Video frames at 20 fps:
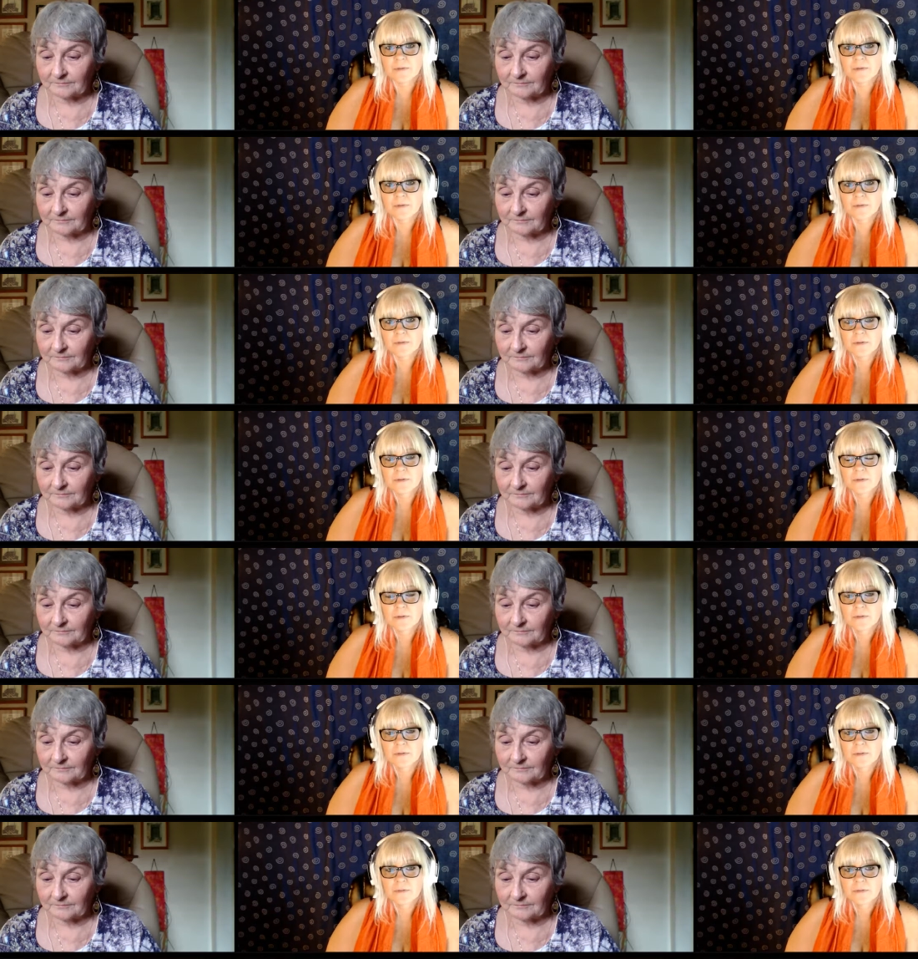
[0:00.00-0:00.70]

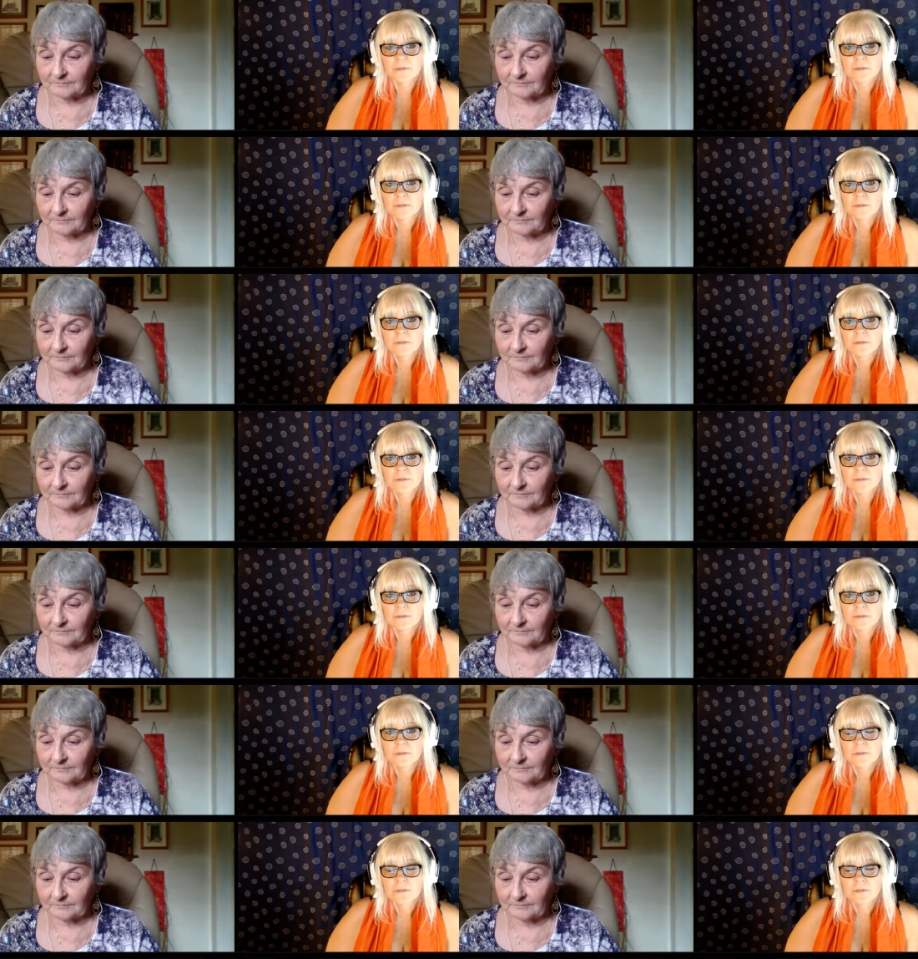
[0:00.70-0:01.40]

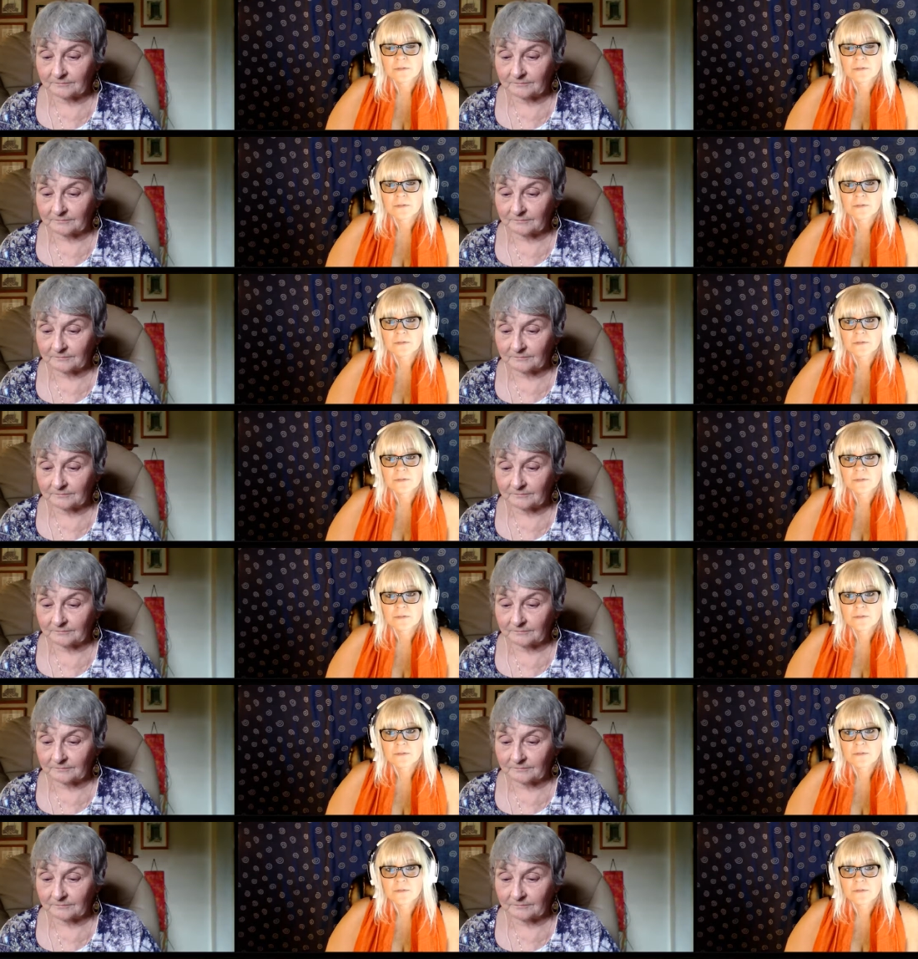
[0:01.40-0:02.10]

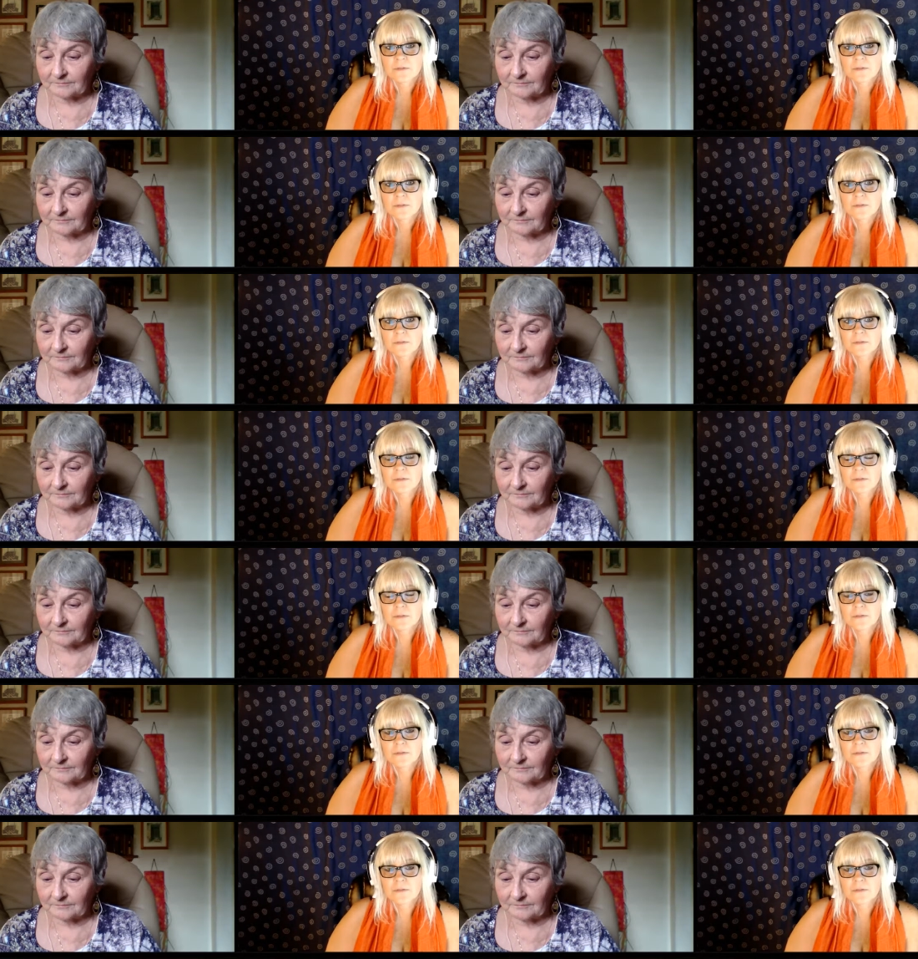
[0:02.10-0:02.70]
Nothing is said.